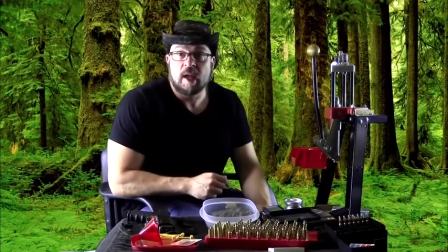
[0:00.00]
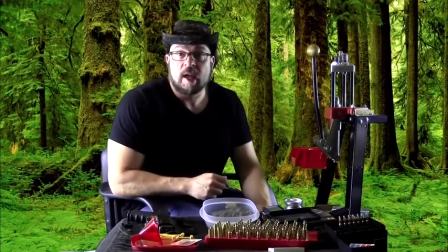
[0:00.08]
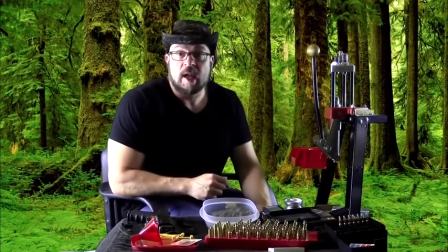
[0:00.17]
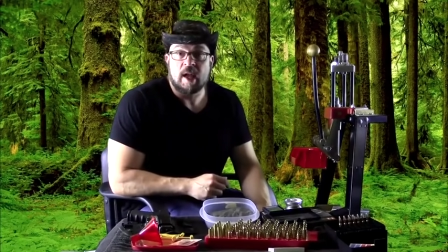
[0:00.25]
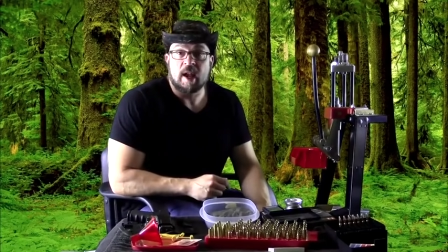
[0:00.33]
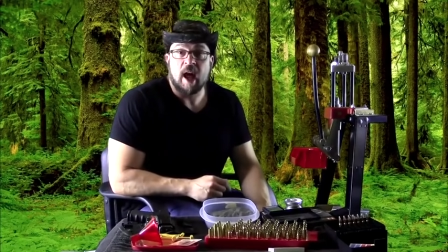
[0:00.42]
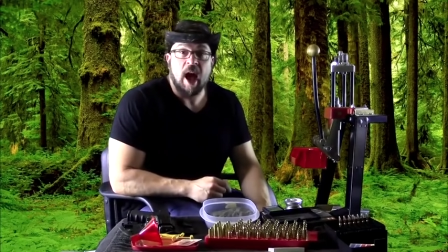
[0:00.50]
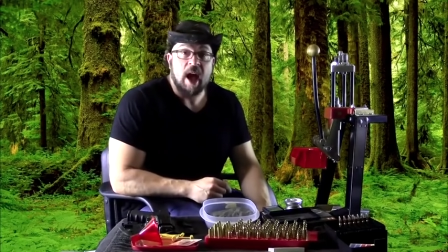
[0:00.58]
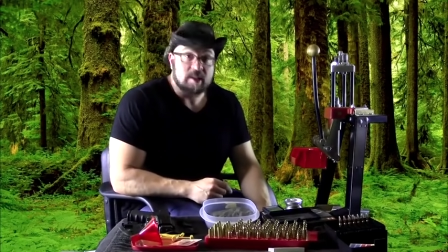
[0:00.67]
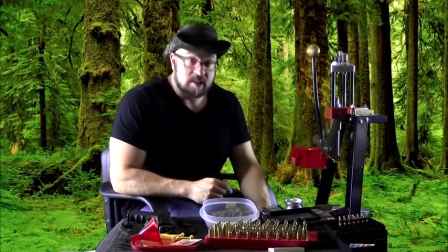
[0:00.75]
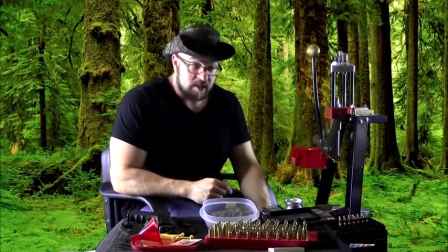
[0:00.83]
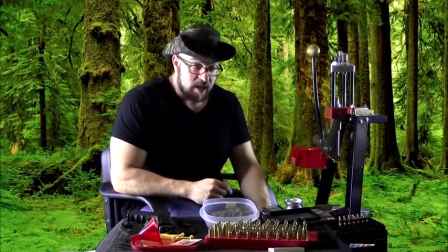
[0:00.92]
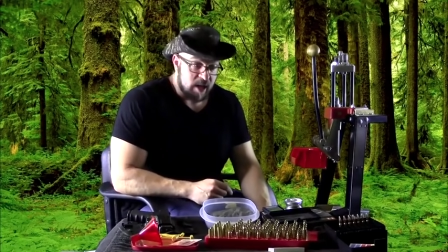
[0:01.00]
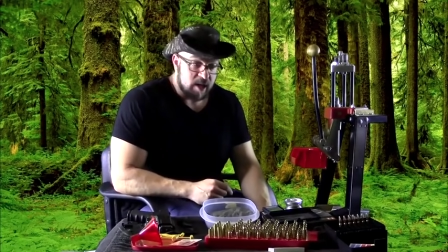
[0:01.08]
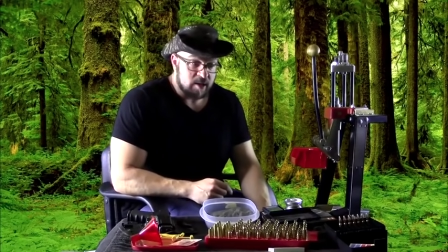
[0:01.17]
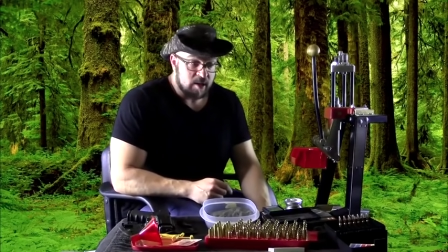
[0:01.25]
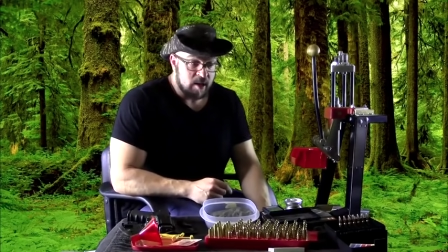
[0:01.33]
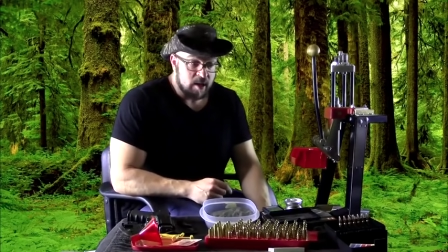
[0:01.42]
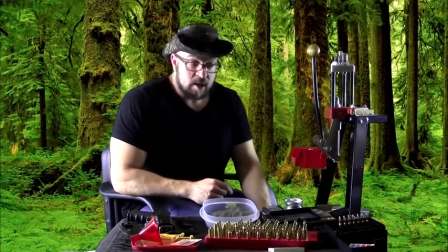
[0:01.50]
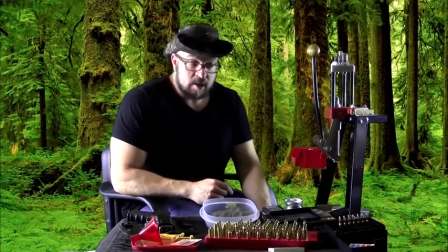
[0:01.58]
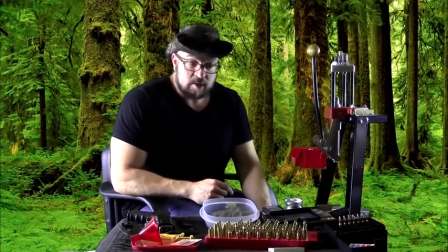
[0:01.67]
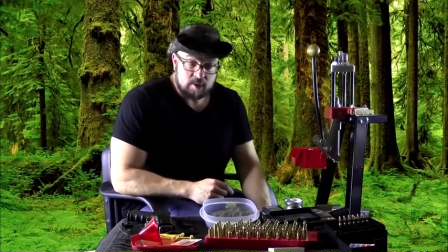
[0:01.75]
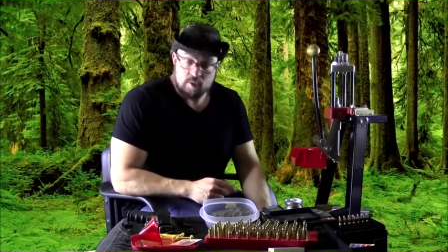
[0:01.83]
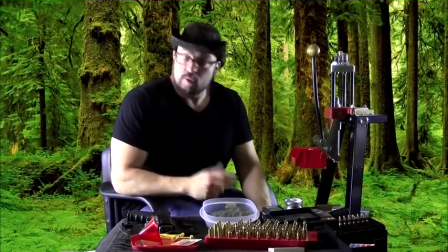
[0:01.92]
And I state
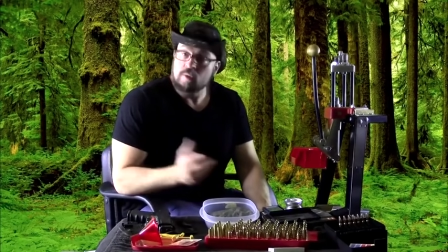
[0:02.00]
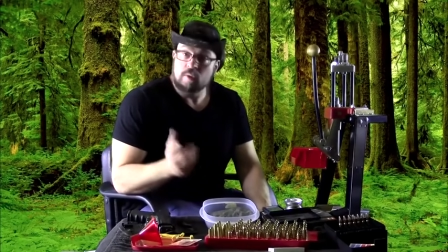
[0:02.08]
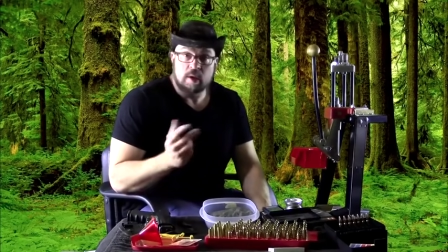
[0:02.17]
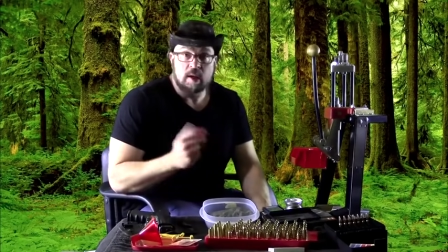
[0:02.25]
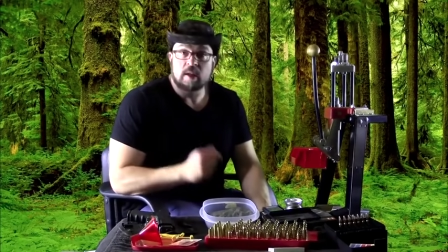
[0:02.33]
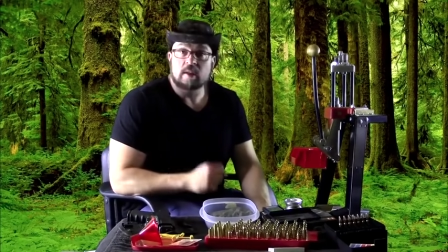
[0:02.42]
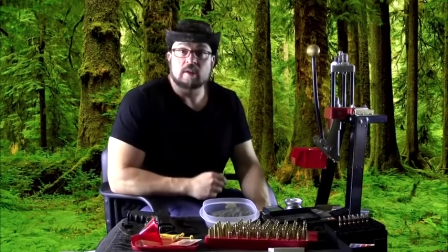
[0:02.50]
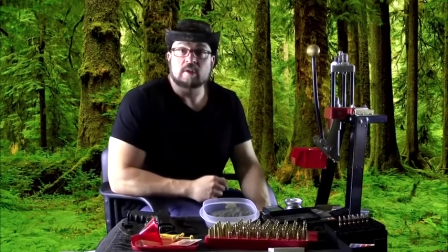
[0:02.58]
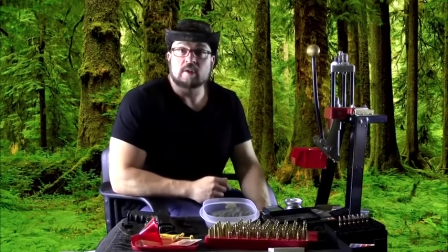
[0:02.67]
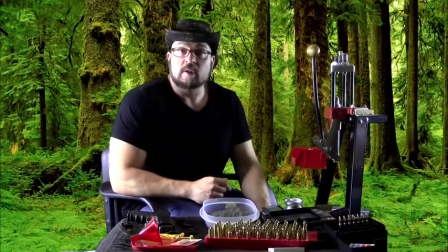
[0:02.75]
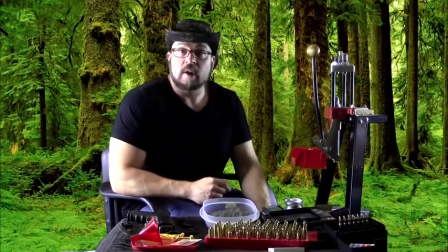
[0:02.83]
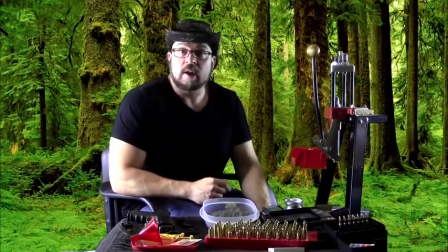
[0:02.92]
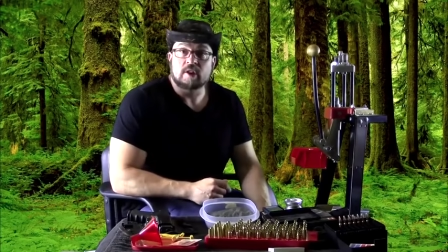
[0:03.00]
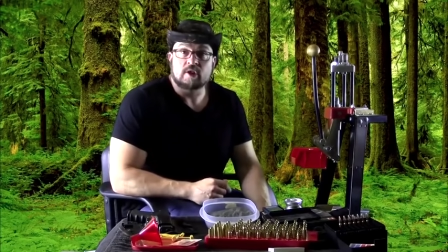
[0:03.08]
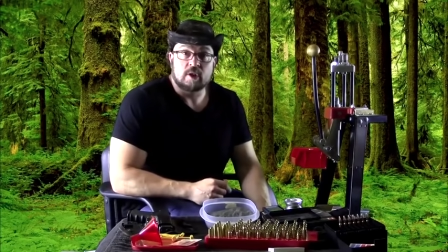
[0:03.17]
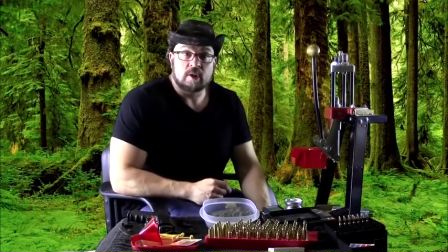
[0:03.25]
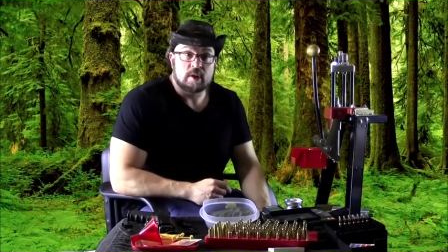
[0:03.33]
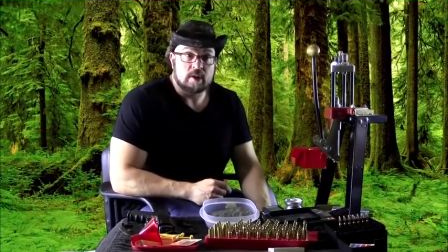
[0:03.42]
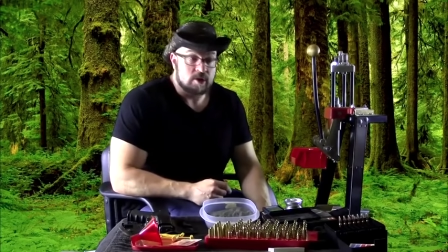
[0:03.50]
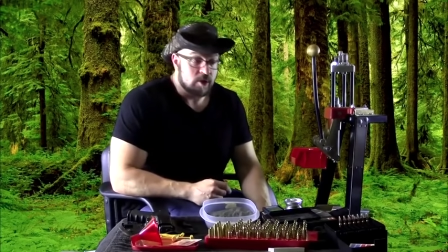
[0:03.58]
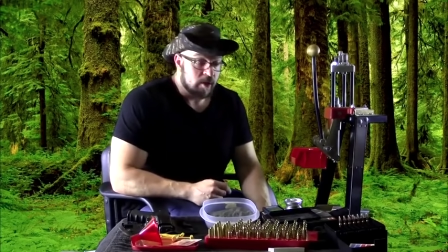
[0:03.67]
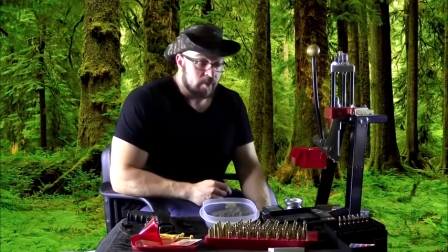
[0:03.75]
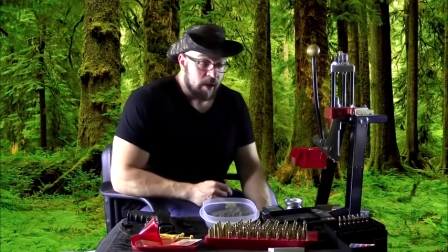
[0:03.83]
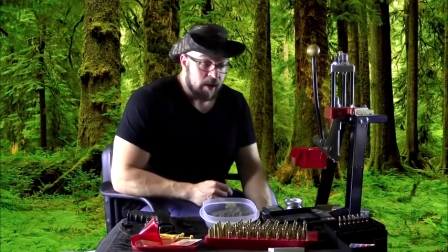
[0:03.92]
to, again, the grand
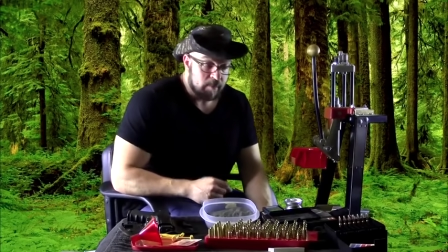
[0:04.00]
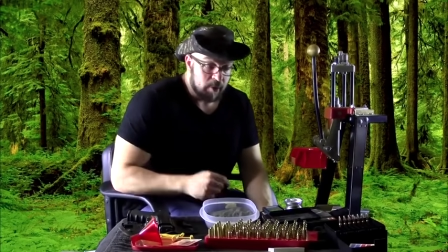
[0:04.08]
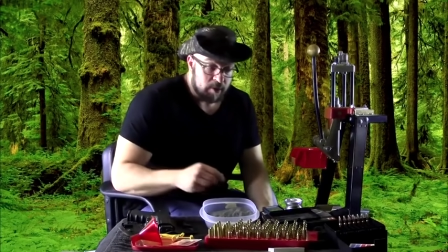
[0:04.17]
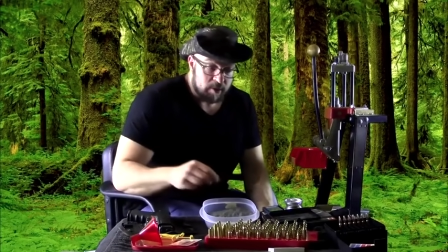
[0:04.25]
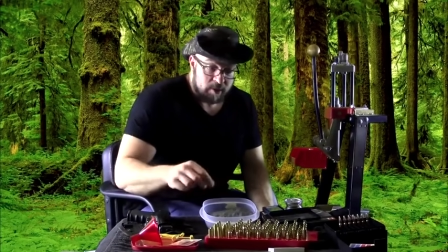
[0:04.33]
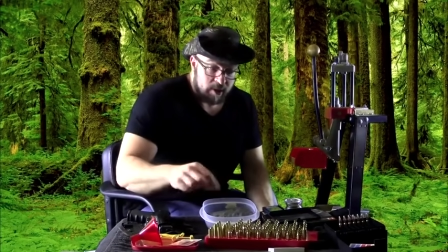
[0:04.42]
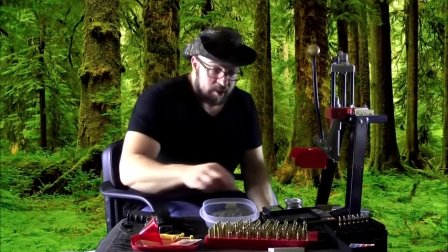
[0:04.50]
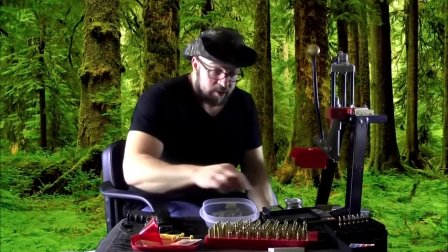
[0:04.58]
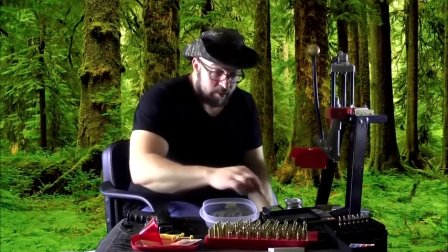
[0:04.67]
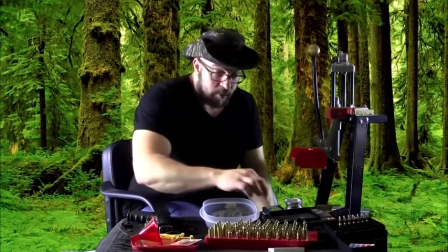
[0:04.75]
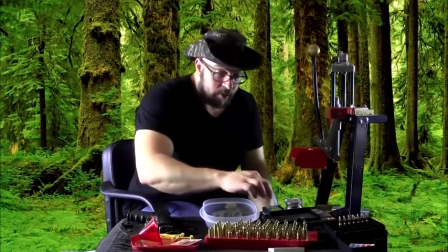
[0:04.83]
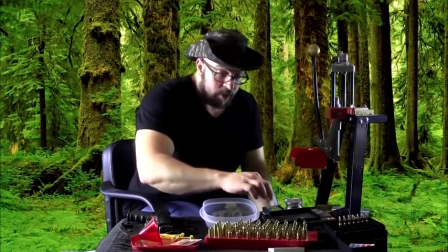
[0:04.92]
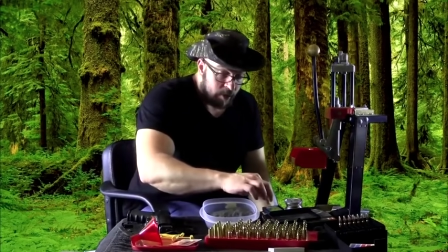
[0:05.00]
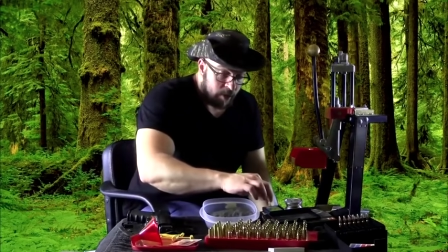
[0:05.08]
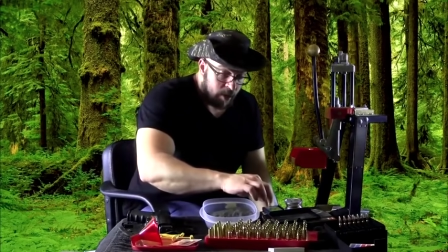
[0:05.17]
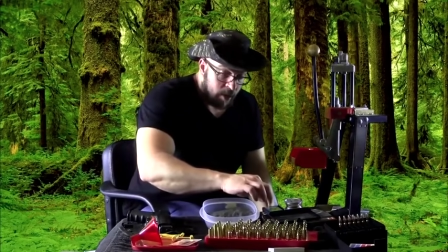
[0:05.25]
jury, my police testimony,